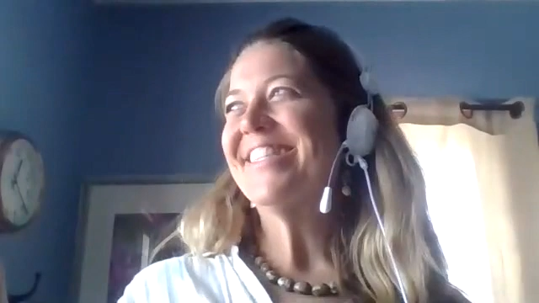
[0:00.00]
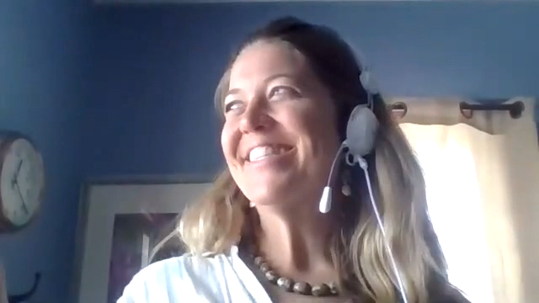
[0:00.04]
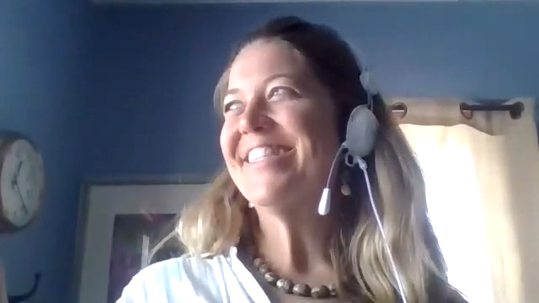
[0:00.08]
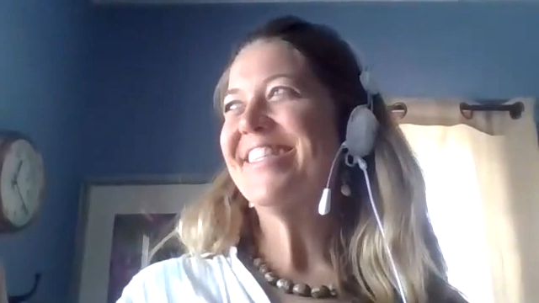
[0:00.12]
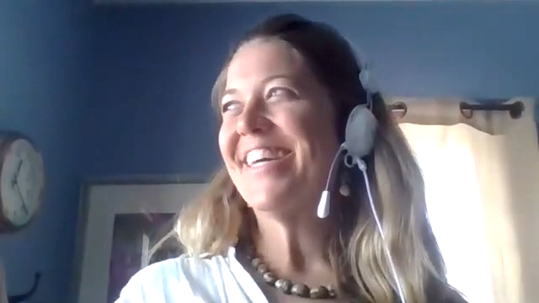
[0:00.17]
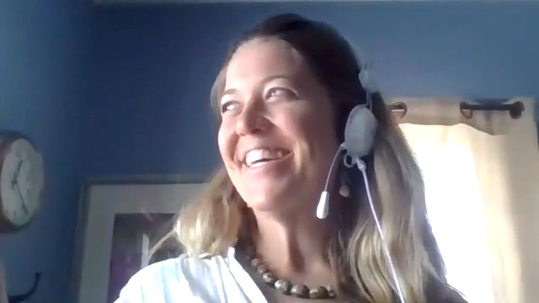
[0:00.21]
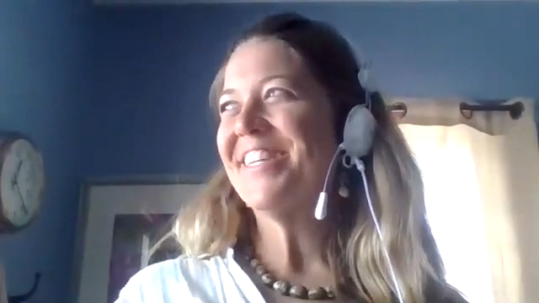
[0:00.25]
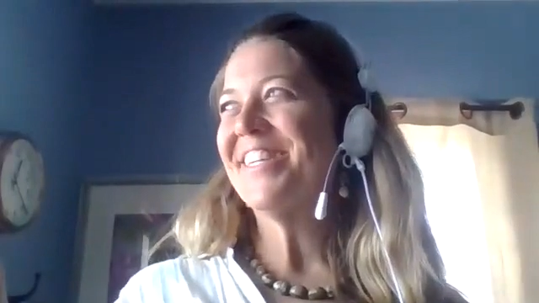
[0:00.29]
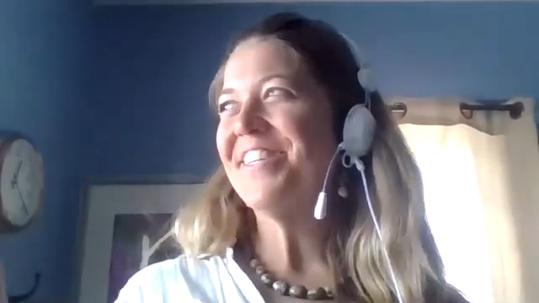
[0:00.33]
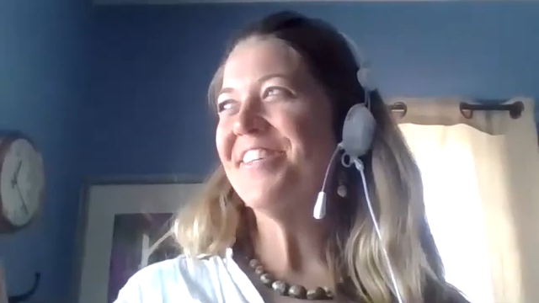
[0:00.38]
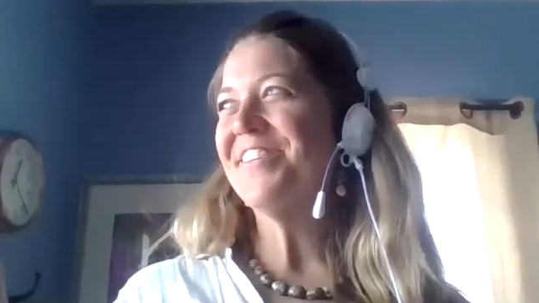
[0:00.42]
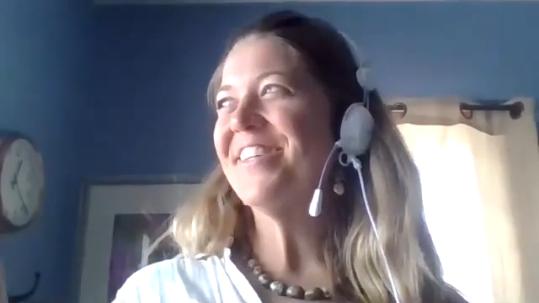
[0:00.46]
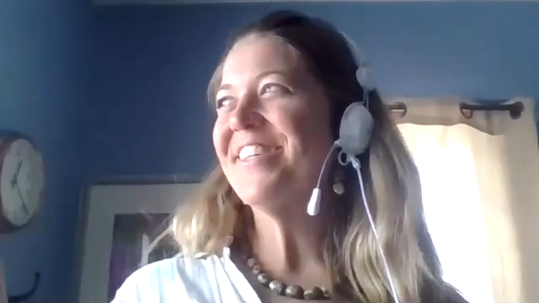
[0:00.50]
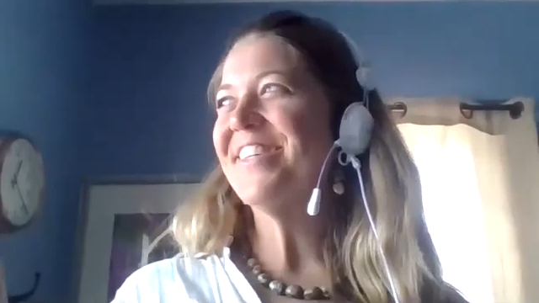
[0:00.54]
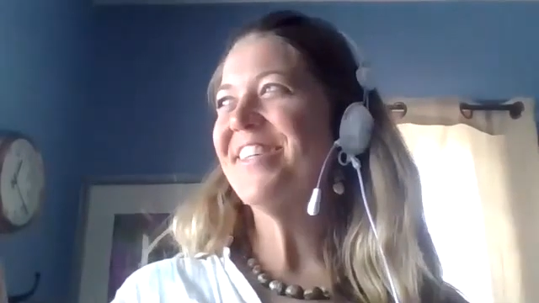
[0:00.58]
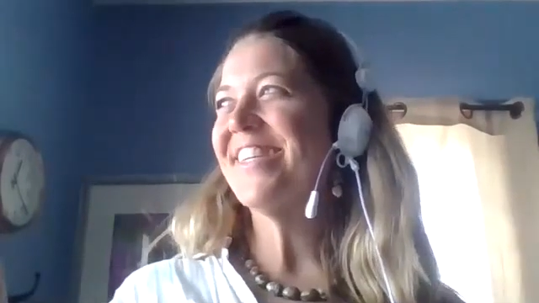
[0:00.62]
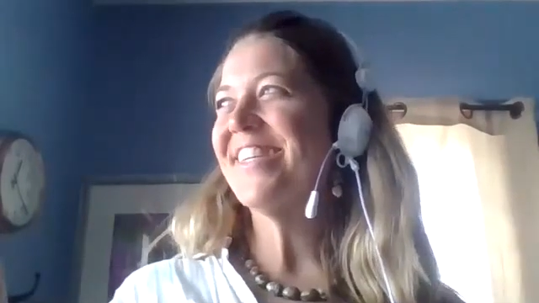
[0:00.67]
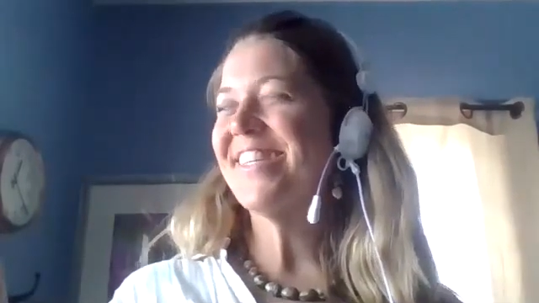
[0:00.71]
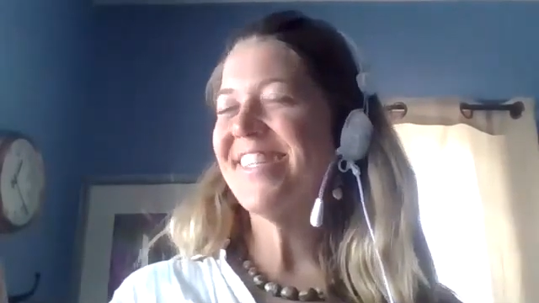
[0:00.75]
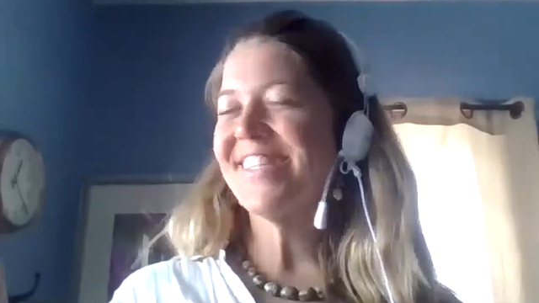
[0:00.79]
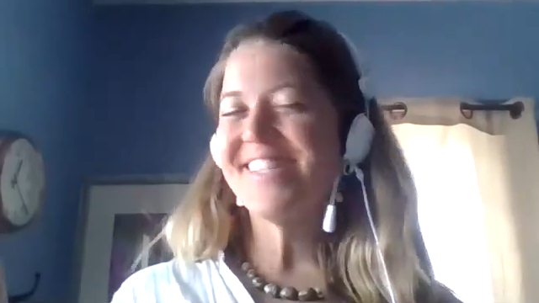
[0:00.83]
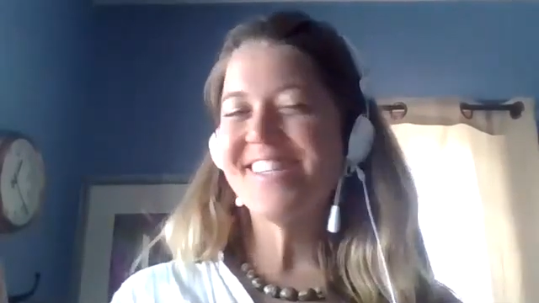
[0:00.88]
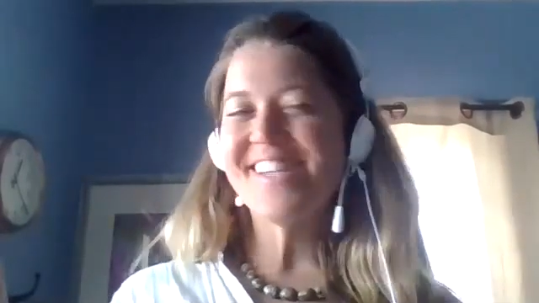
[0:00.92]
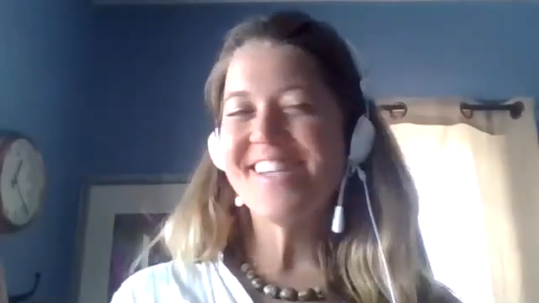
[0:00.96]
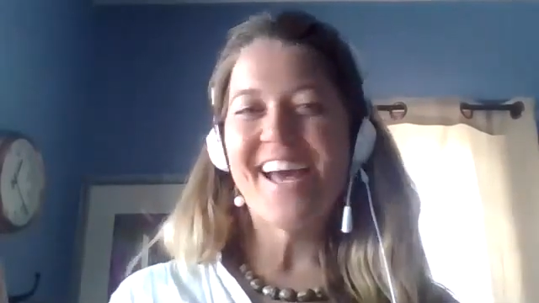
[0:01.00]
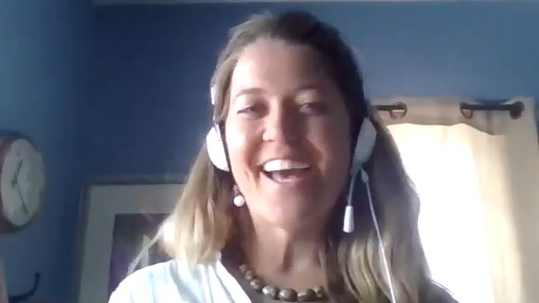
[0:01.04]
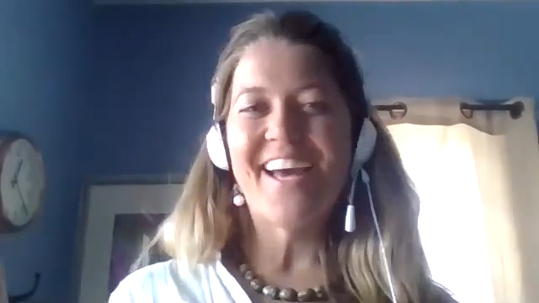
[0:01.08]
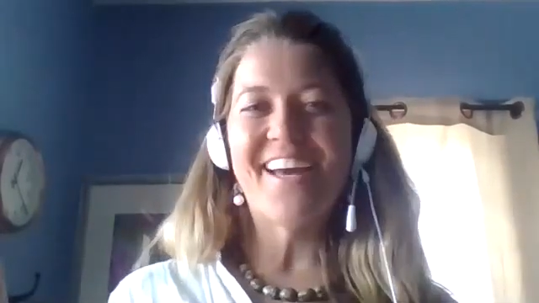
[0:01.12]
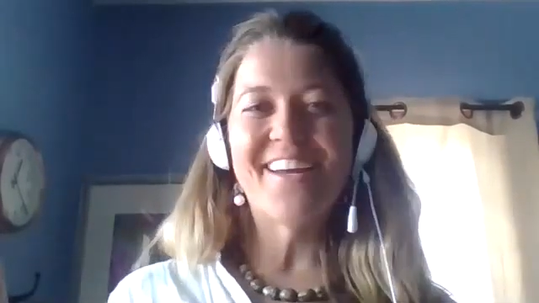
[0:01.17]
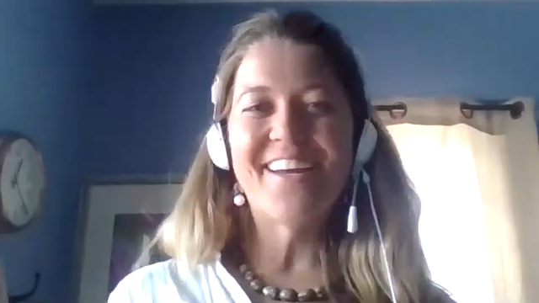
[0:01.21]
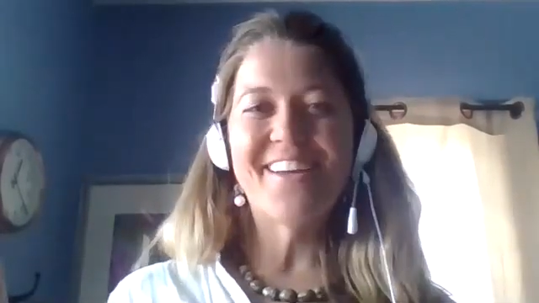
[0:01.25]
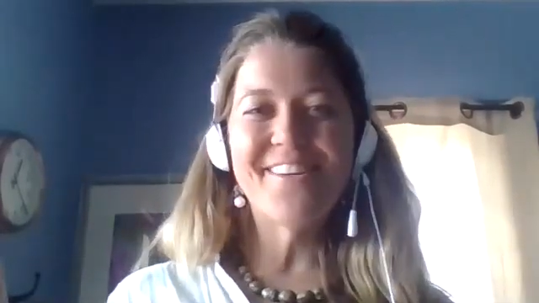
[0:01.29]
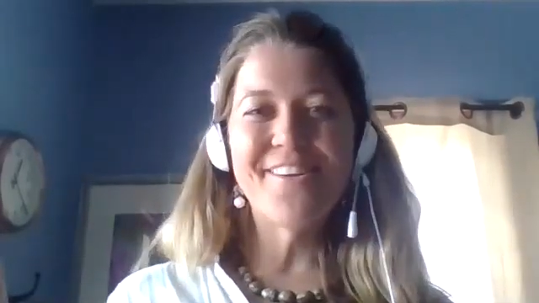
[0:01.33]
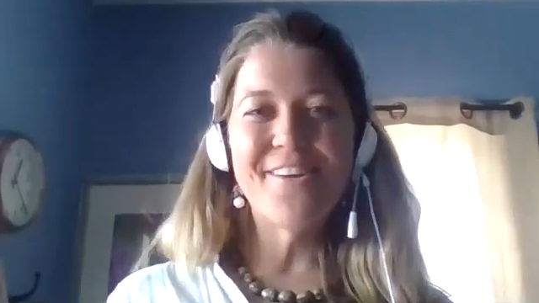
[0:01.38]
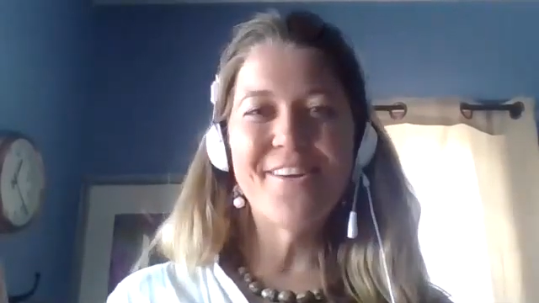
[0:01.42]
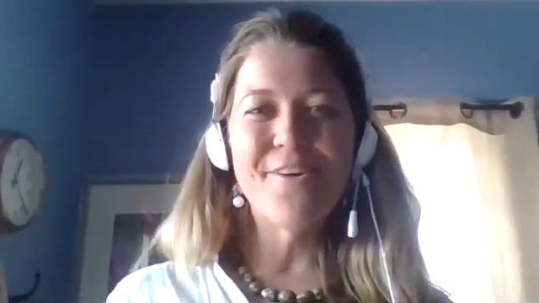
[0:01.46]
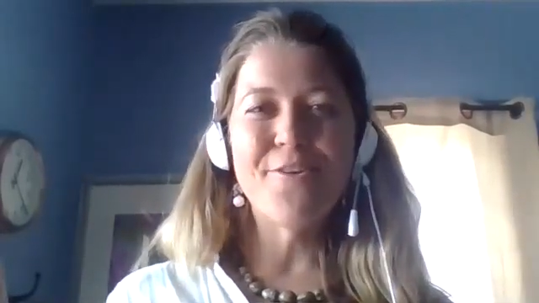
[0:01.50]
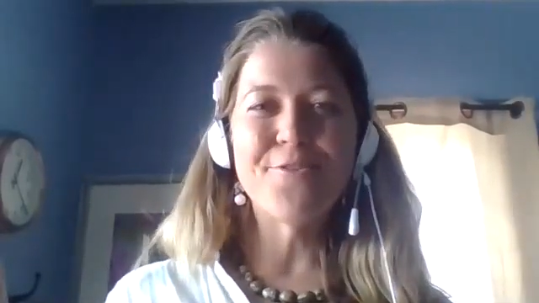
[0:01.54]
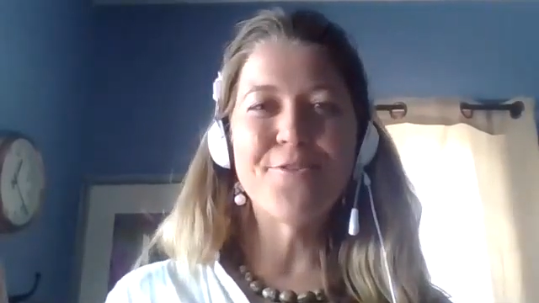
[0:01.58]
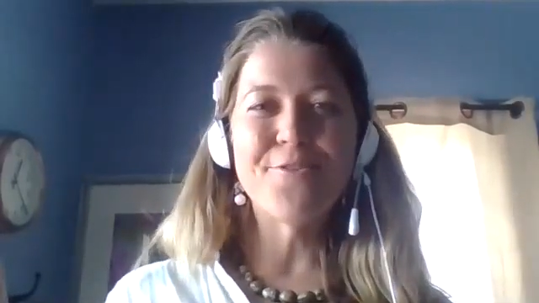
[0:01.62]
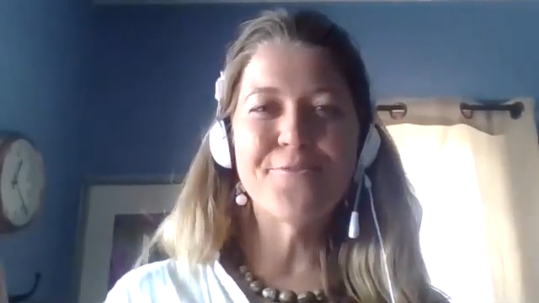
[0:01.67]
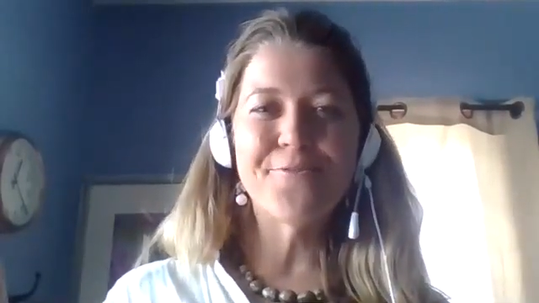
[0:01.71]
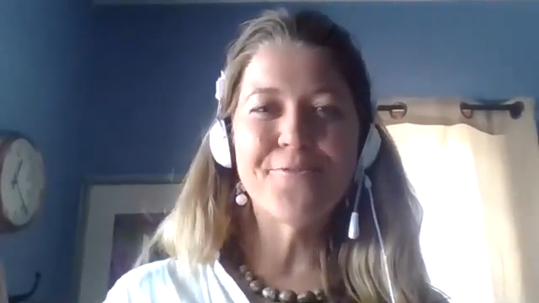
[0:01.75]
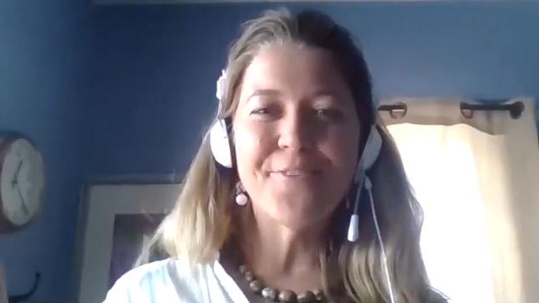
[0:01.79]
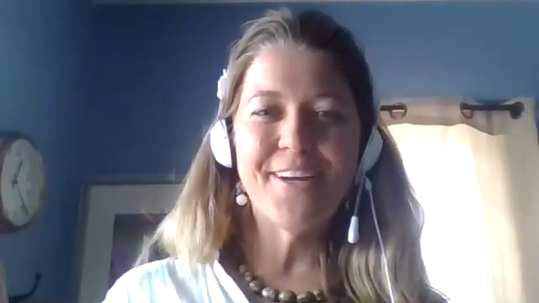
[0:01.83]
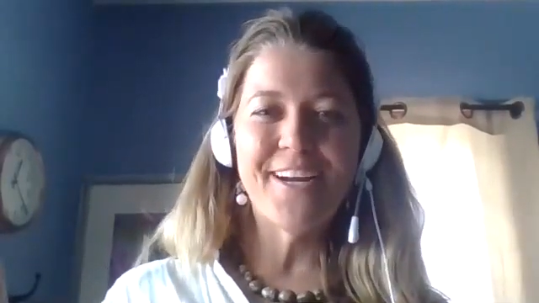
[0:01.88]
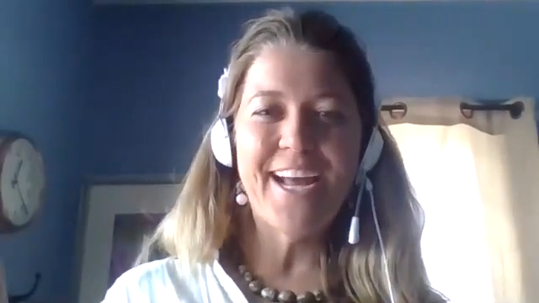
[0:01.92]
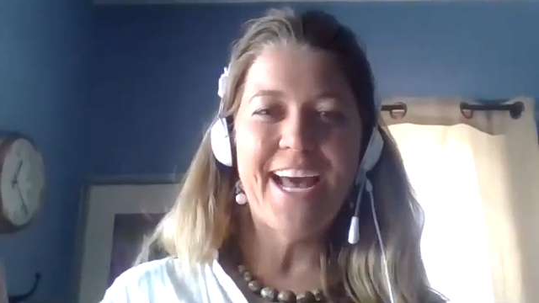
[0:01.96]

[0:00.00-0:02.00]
St. Louis is not known for